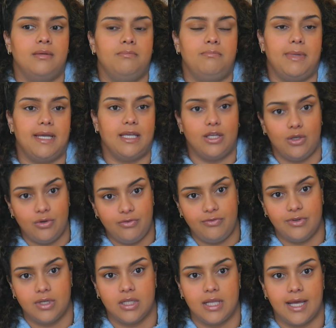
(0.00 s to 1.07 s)
make you
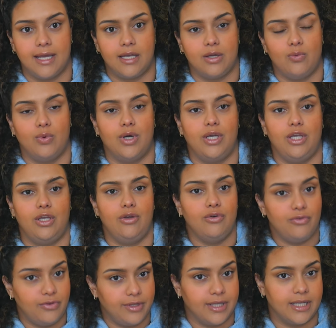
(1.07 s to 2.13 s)
feel like what you
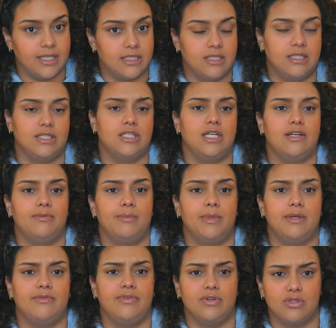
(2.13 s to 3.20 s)
feel like is an
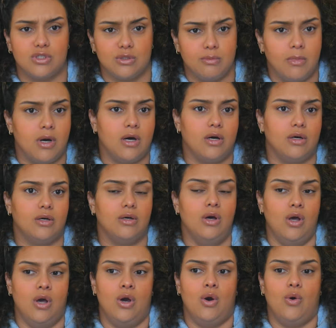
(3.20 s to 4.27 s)
achievement feel small,
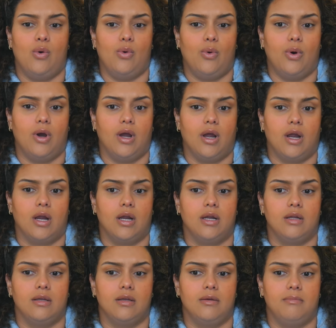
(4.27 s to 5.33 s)
or
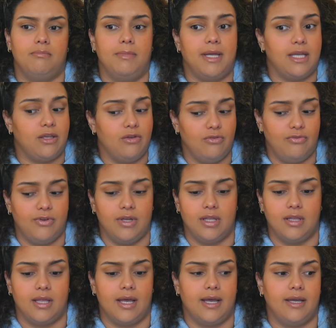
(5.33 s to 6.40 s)
make you feel
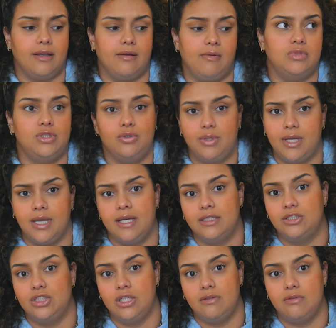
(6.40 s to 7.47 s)
like you can't
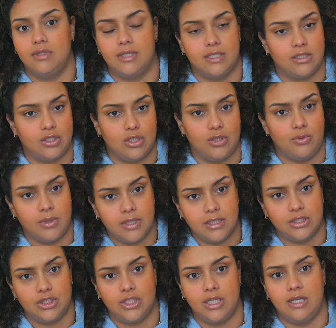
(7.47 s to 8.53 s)
achieve the things that you want to
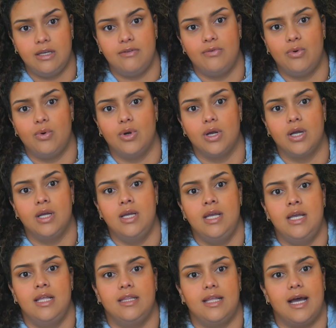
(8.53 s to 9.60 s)
achieve, or
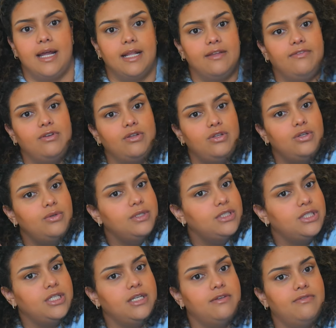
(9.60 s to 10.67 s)
that if you do
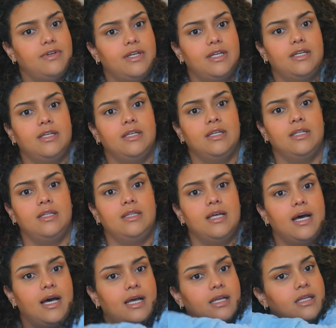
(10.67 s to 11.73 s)
achieve it,
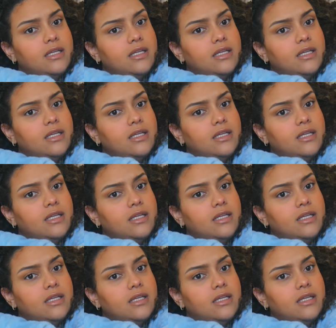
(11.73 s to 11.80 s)
that